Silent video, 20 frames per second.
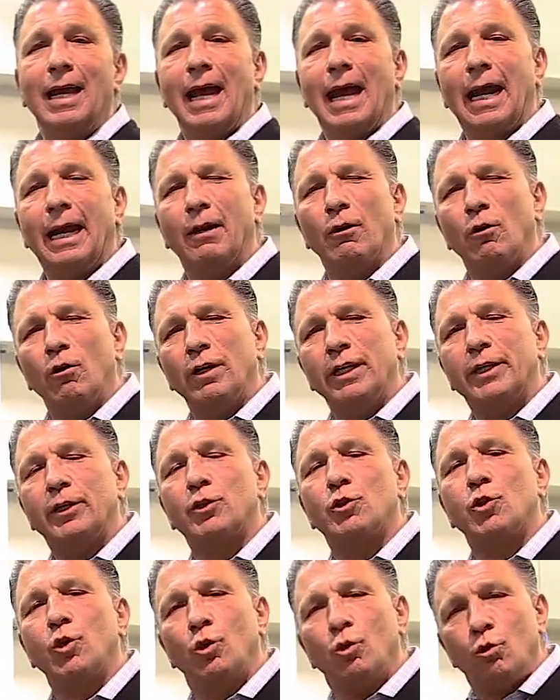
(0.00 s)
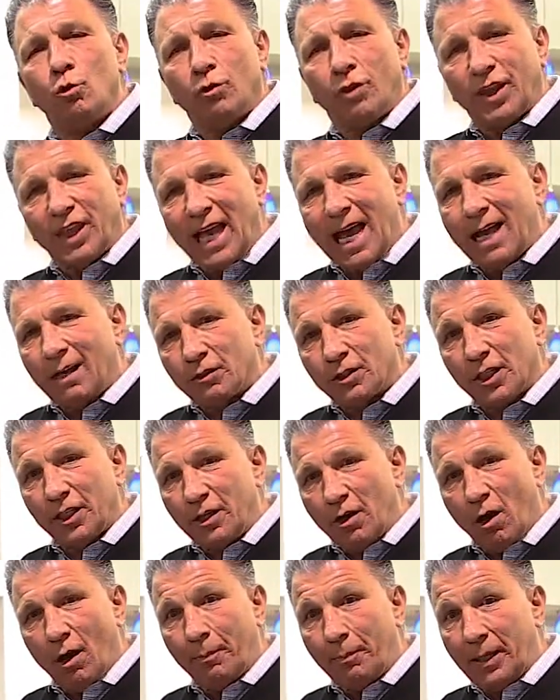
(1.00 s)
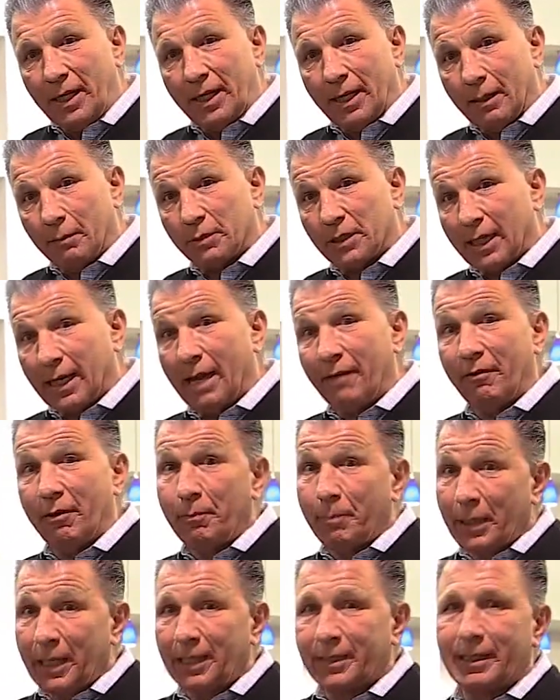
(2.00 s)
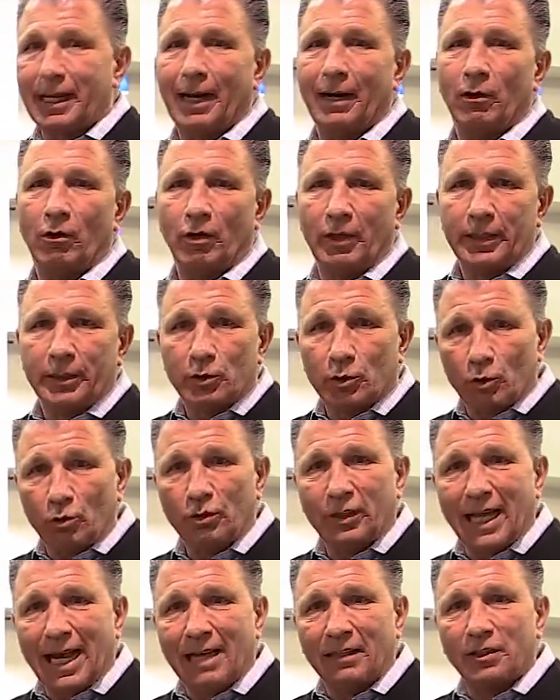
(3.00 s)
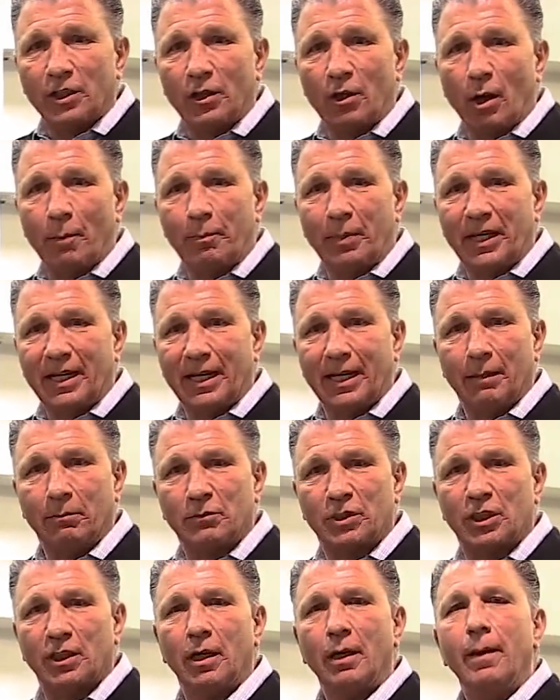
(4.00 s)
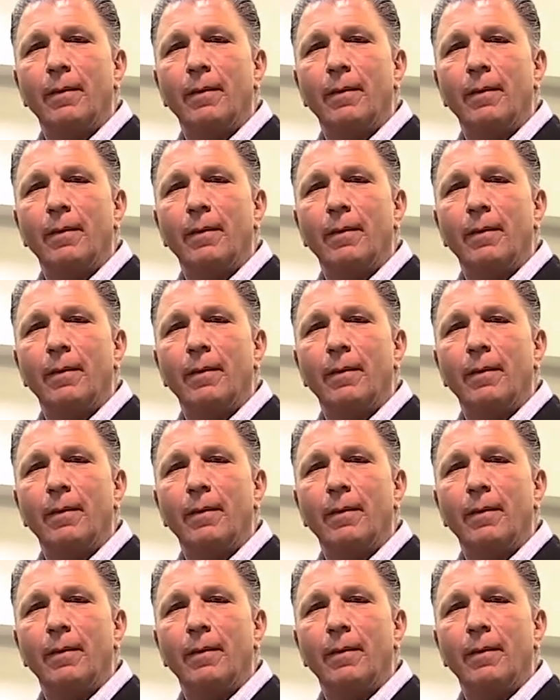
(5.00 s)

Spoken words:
at only 2,000 RPMs, and I repeat that, only 2,000 RPMs,